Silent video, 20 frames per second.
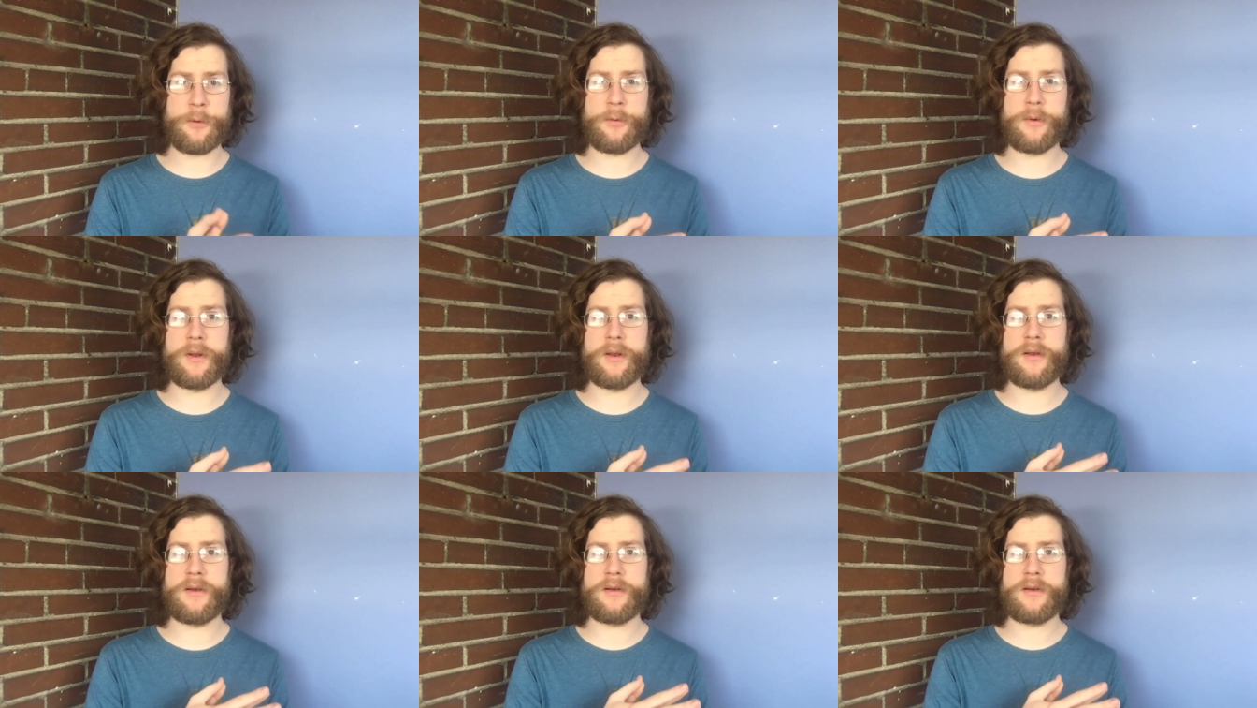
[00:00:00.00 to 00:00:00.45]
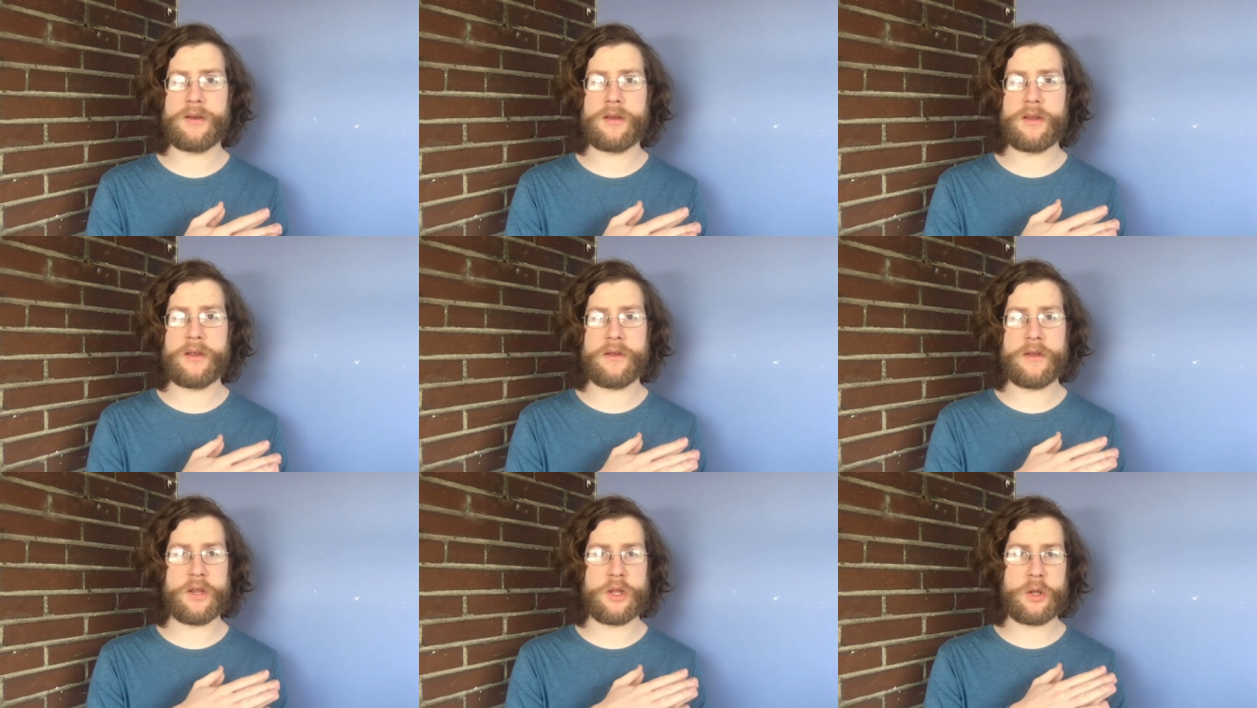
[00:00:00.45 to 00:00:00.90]
would,
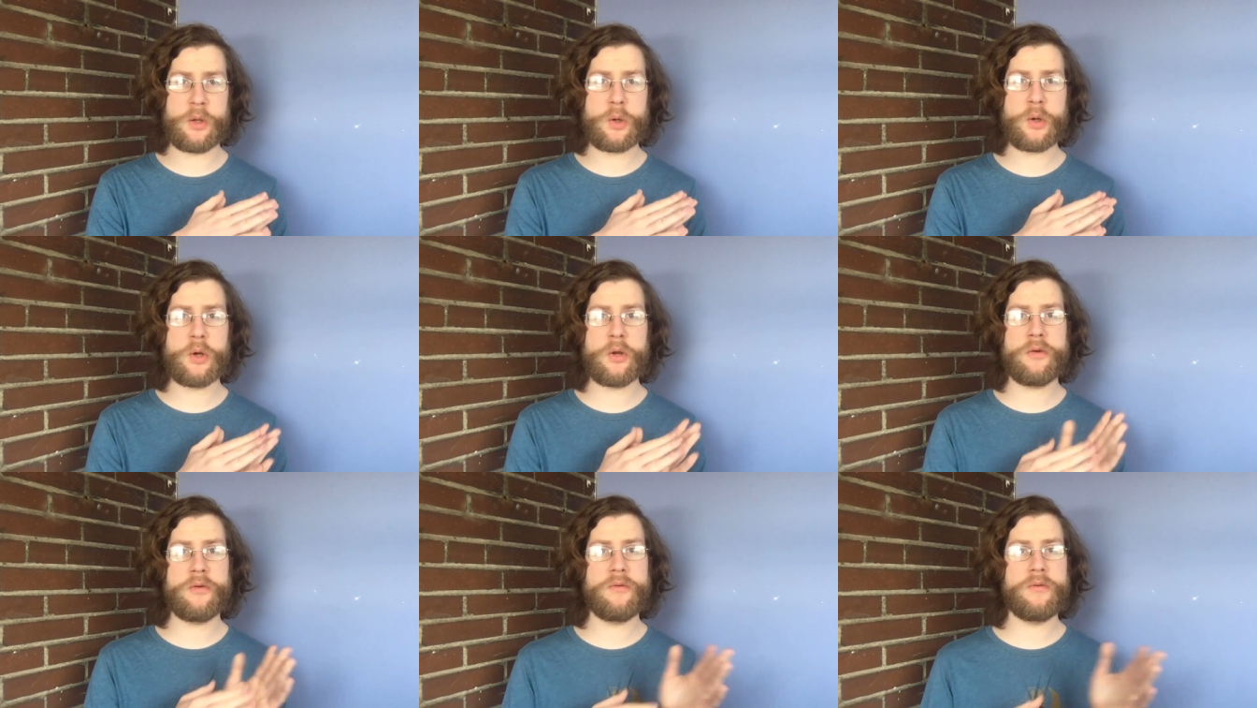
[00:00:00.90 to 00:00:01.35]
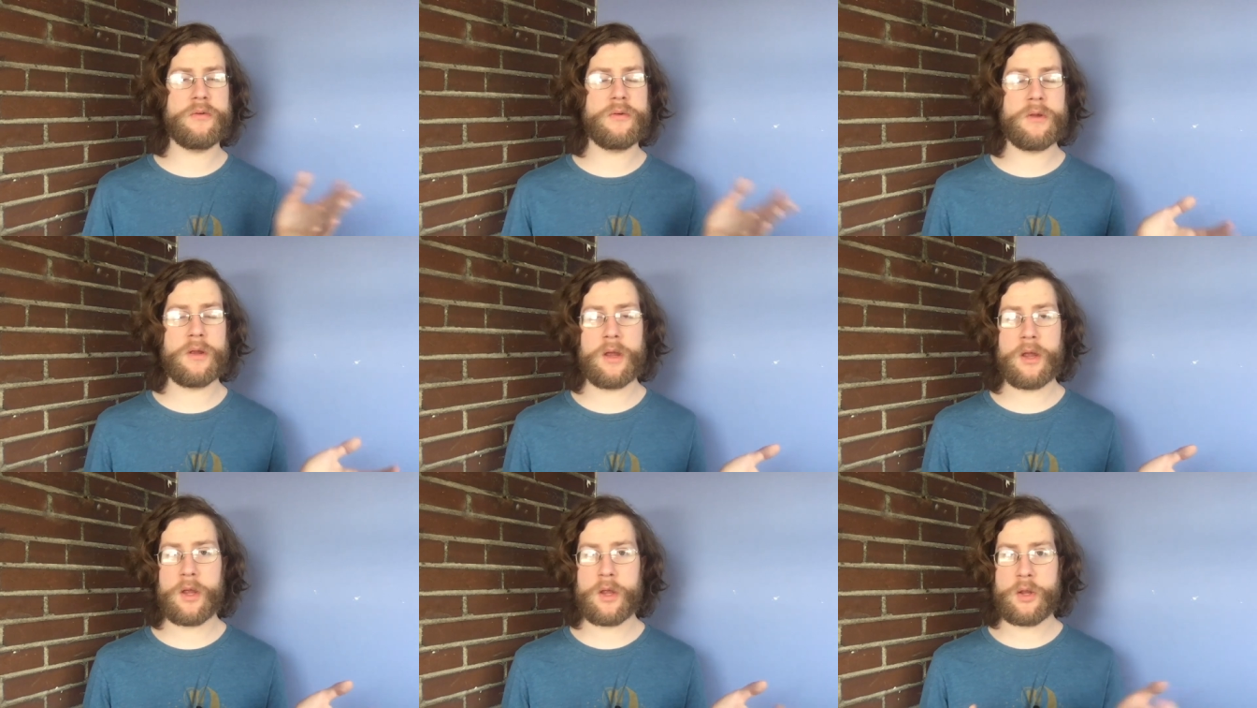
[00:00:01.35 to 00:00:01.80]
you, you could,
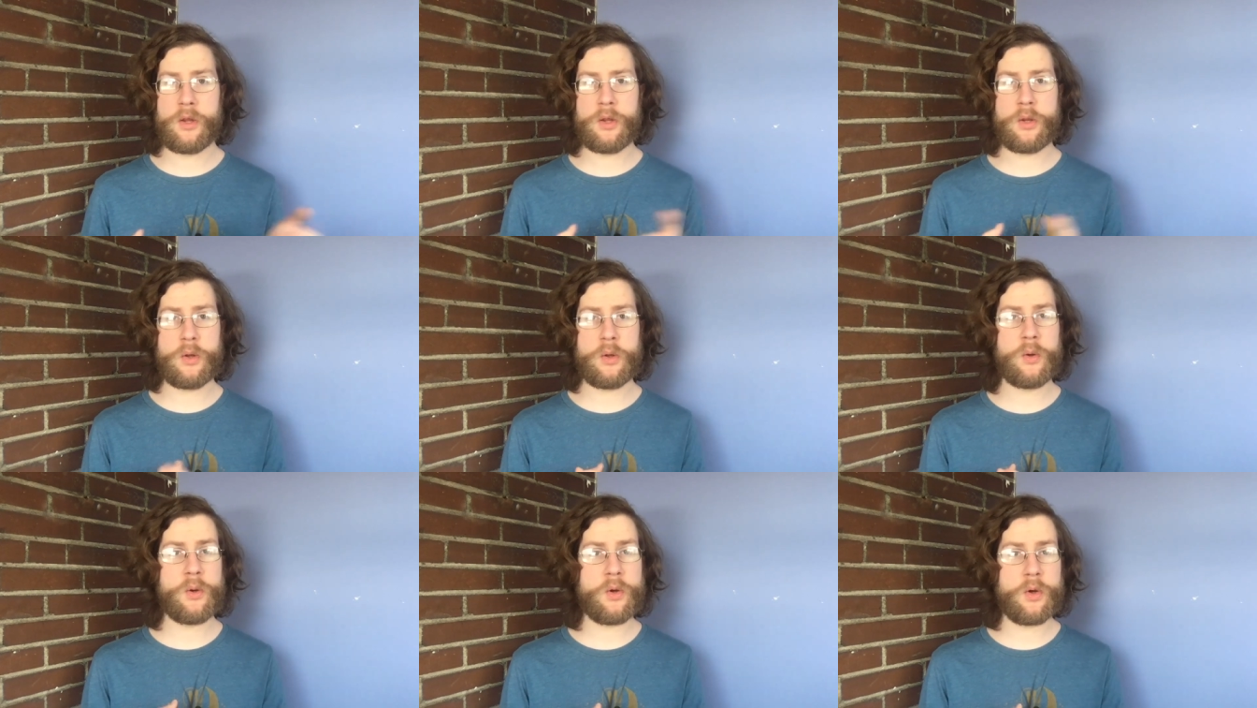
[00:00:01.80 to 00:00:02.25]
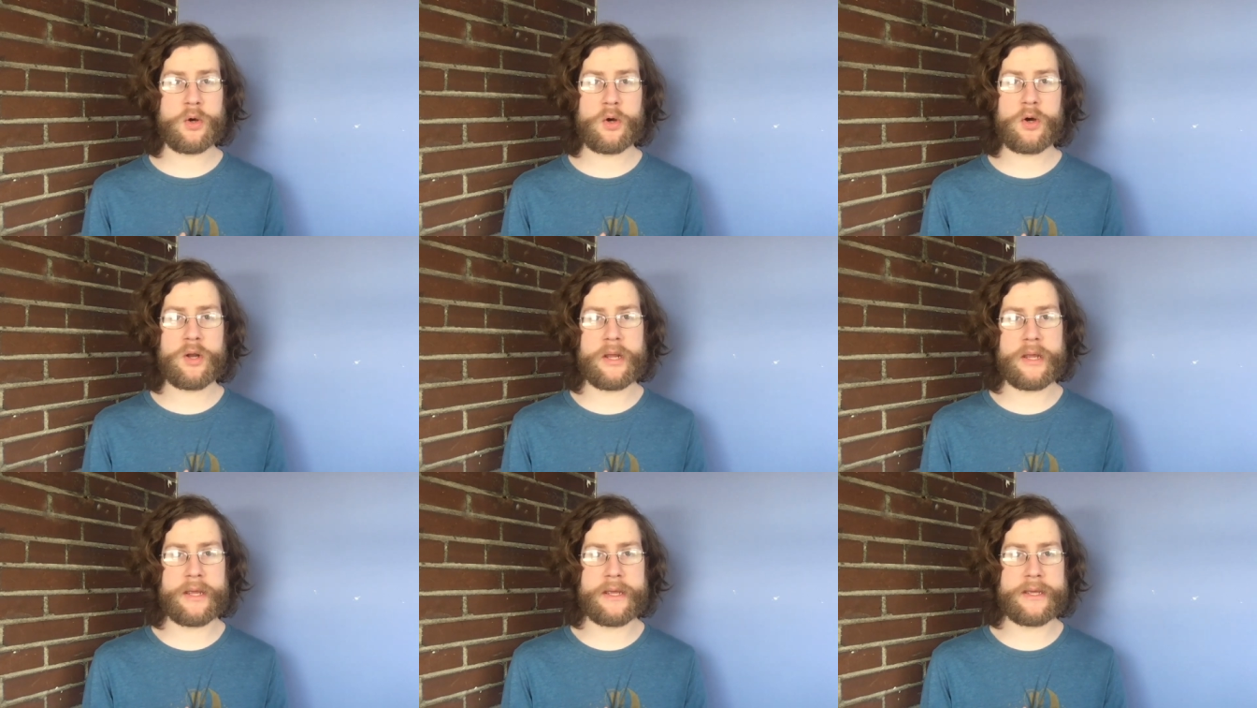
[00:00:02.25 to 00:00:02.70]
you
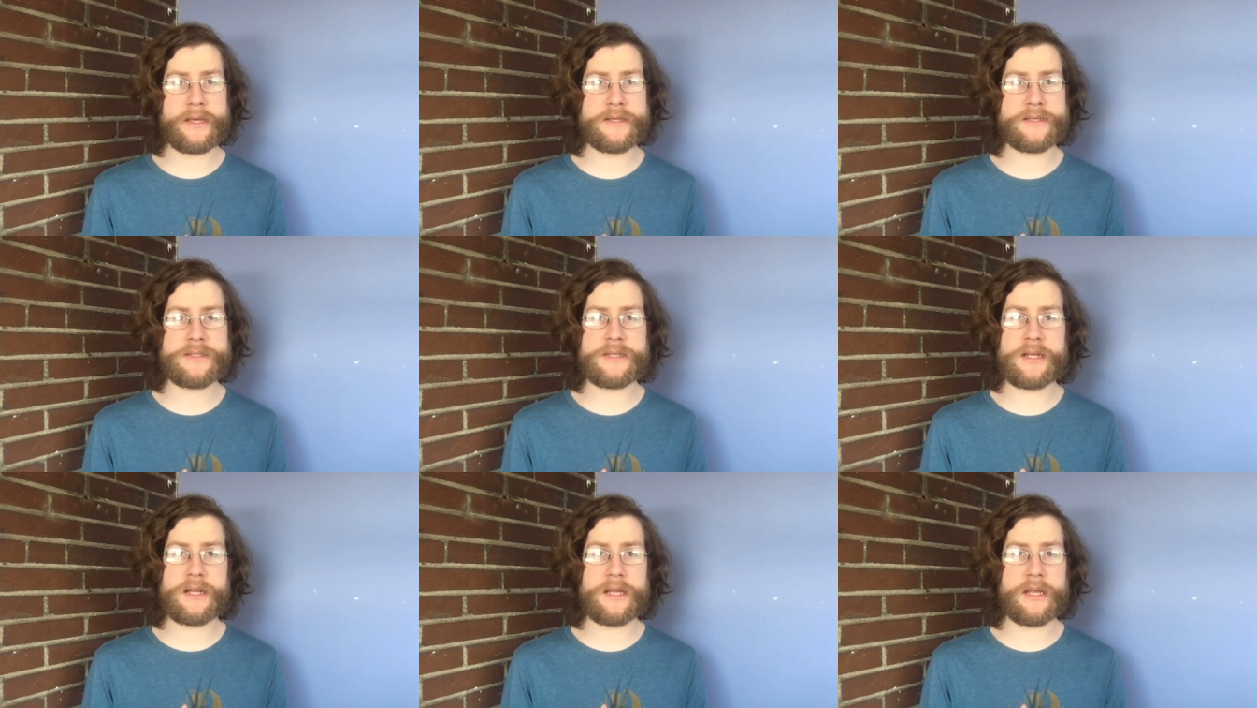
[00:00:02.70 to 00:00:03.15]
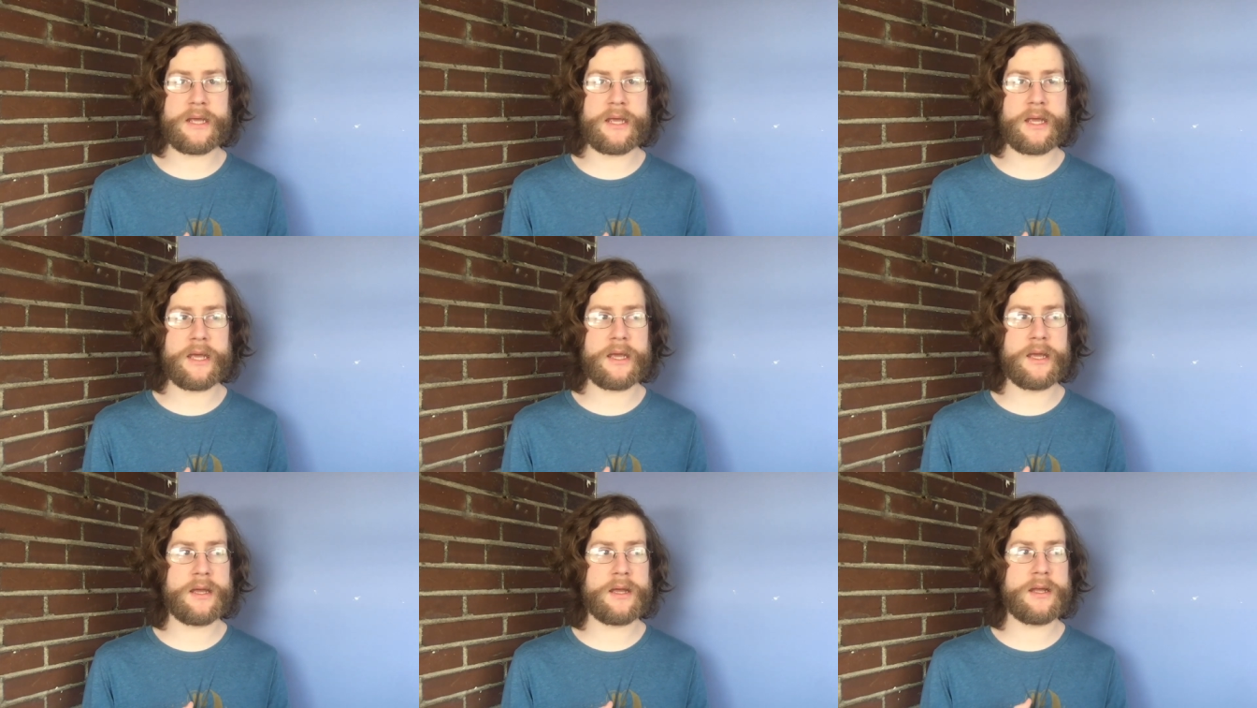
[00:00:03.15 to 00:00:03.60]
could
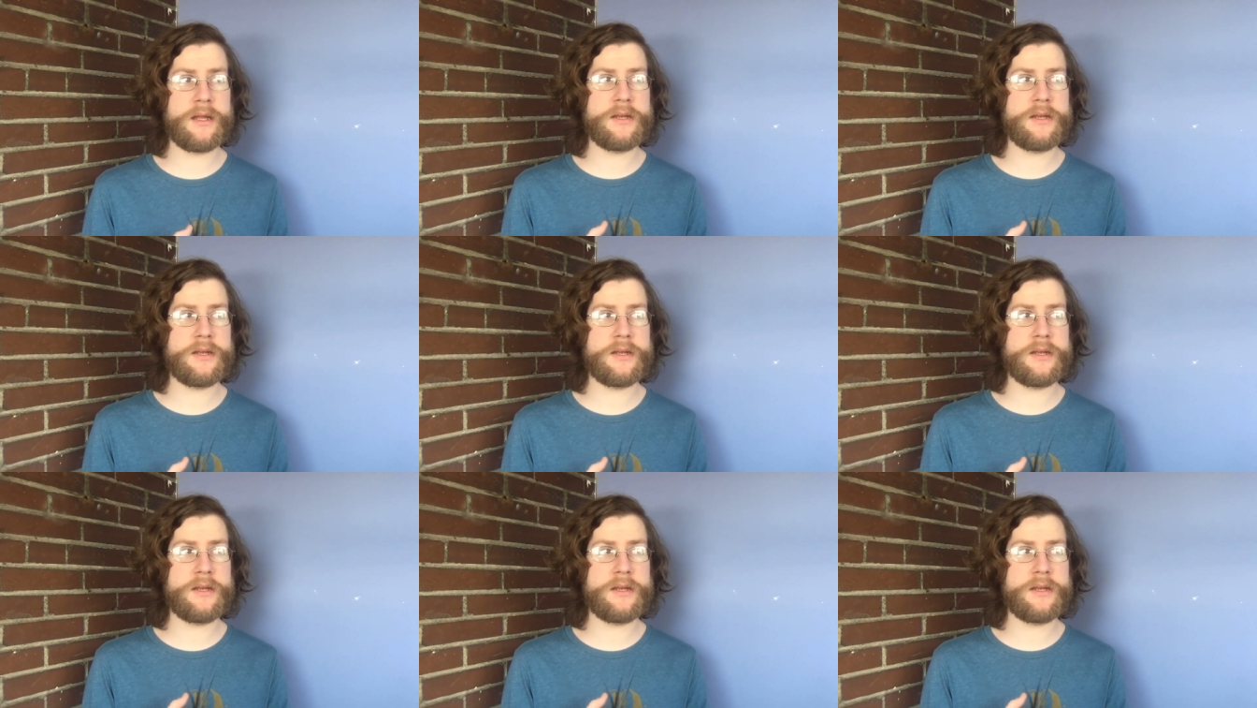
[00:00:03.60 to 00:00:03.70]
easily